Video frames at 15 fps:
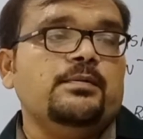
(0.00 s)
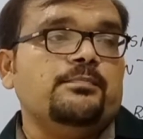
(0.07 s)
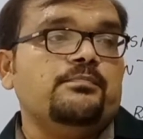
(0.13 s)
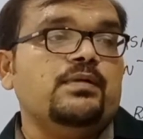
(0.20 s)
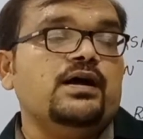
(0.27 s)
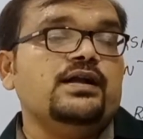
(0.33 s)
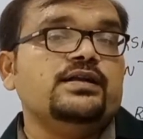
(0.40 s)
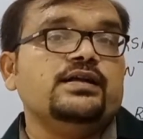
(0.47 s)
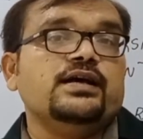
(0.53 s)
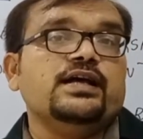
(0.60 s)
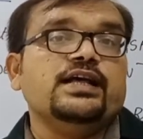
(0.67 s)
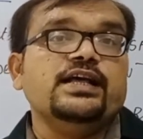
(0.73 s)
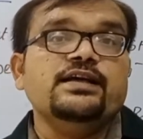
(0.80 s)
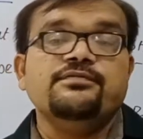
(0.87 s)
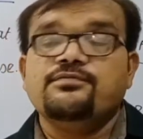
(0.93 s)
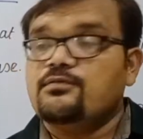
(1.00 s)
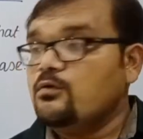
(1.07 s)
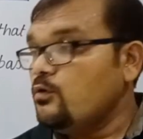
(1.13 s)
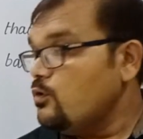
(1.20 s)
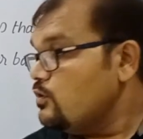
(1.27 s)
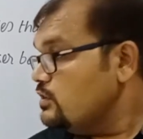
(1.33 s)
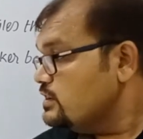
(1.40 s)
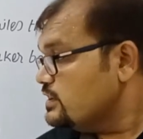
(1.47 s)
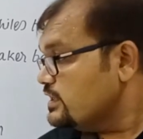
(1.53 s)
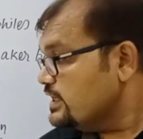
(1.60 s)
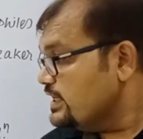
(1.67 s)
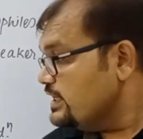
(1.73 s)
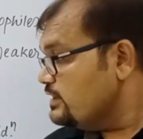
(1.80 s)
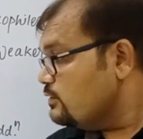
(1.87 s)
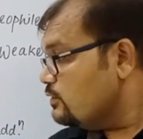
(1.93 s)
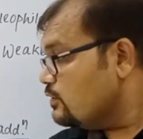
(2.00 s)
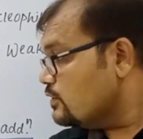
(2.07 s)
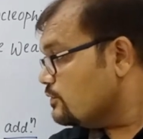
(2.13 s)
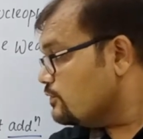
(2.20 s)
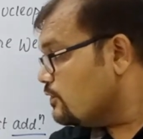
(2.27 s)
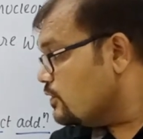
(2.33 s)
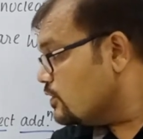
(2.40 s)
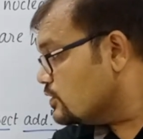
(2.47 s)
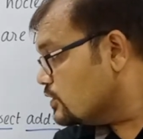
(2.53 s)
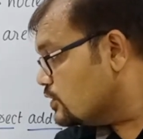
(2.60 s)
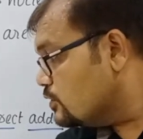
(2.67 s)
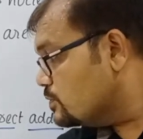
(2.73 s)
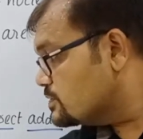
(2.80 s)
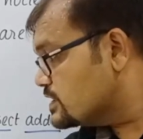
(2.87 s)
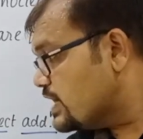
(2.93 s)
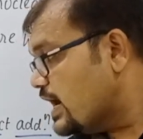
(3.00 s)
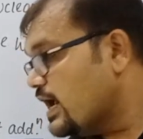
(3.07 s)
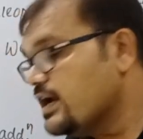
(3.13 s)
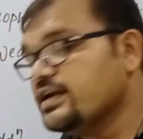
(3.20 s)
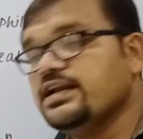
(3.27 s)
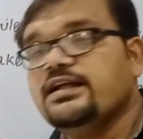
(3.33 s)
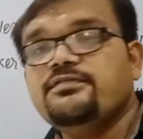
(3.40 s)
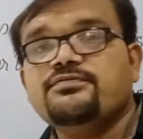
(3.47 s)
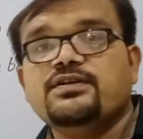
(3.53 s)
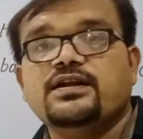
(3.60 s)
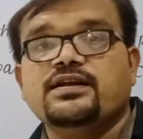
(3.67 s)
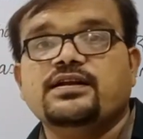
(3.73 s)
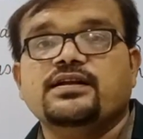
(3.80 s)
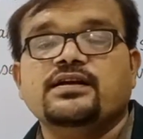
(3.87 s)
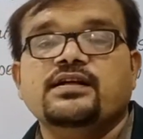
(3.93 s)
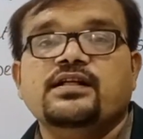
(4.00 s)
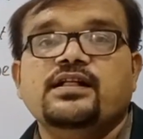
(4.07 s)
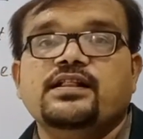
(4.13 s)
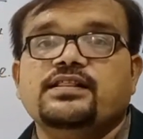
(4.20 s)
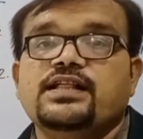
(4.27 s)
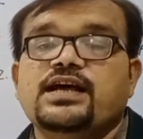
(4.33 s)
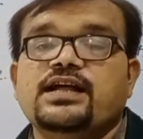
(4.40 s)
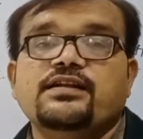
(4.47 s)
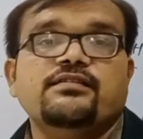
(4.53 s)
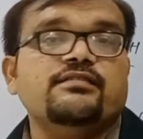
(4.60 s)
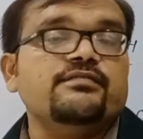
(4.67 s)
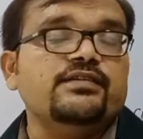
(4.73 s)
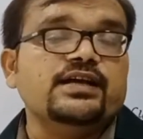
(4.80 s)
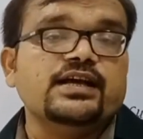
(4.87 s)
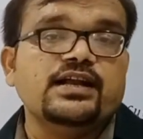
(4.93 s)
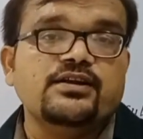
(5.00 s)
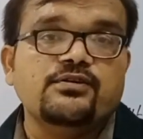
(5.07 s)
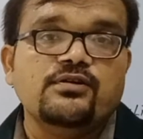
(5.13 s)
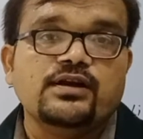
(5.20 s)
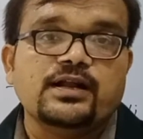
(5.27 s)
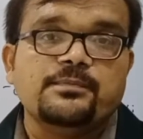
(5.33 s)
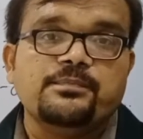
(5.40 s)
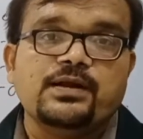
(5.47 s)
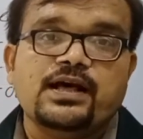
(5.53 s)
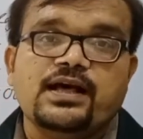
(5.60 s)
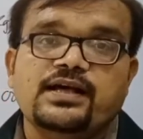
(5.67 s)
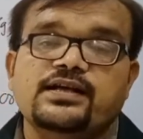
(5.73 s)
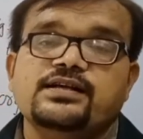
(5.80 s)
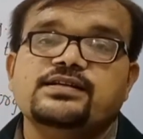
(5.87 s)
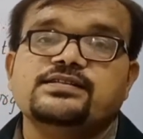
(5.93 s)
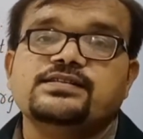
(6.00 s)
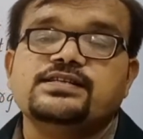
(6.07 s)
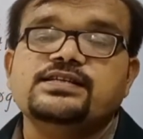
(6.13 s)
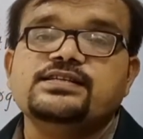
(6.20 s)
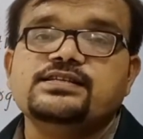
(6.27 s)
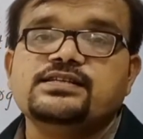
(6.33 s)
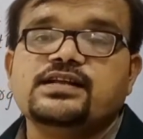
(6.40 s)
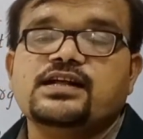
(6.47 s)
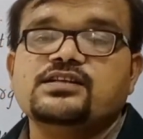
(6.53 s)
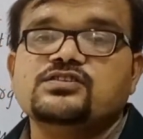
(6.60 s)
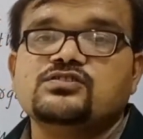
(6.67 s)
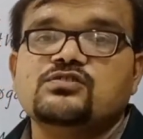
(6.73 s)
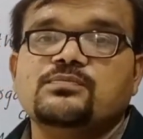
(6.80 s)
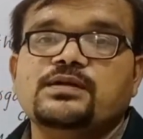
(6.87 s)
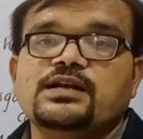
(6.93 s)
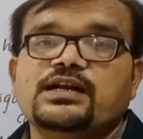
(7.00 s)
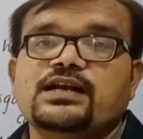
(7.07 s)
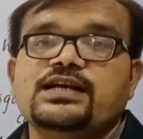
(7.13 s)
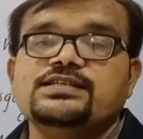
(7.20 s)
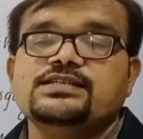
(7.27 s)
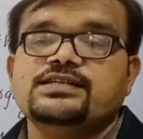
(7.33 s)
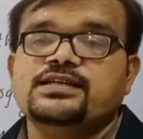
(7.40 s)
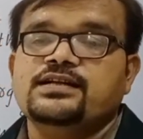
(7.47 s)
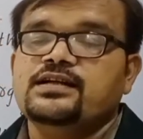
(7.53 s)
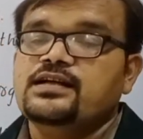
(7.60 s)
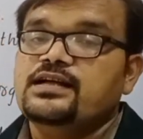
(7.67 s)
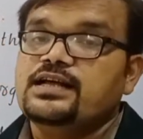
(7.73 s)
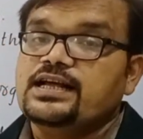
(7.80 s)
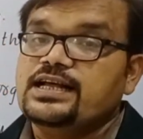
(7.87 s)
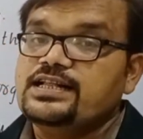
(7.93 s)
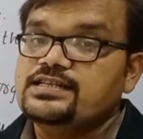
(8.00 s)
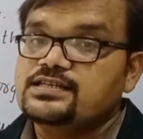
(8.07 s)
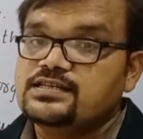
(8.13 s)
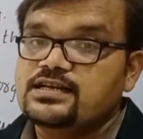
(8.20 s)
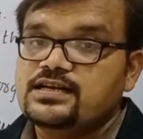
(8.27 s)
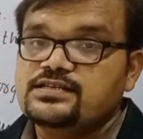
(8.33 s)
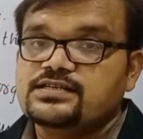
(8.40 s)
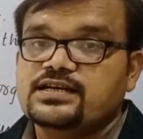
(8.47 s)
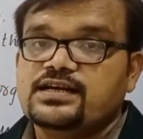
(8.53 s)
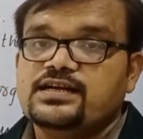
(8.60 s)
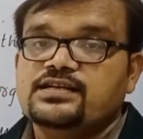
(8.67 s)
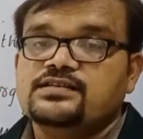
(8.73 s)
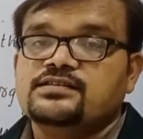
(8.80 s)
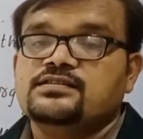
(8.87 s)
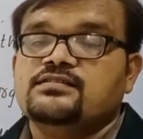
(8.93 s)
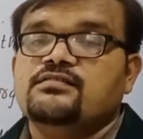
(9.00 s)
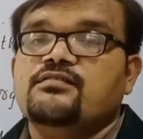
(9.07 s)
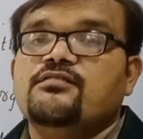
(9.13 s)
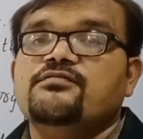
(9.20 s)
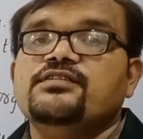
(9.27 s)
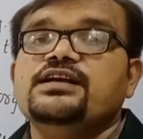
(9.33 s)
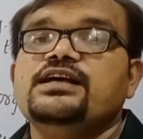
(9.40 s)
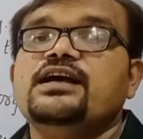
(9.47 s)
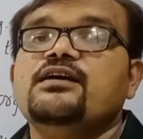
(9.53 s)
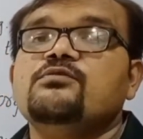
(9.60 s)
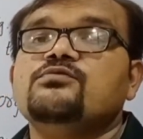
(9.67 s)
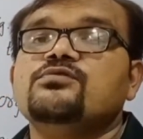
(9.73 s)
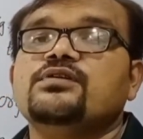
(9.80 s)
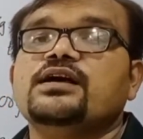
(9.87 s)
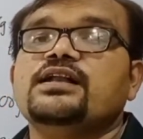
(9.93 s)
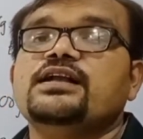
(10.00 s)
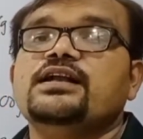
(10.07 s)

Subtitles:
But if all 3 or 4 groups are different, then we cannot apply cis trans nomenclature. In such case, we have to carry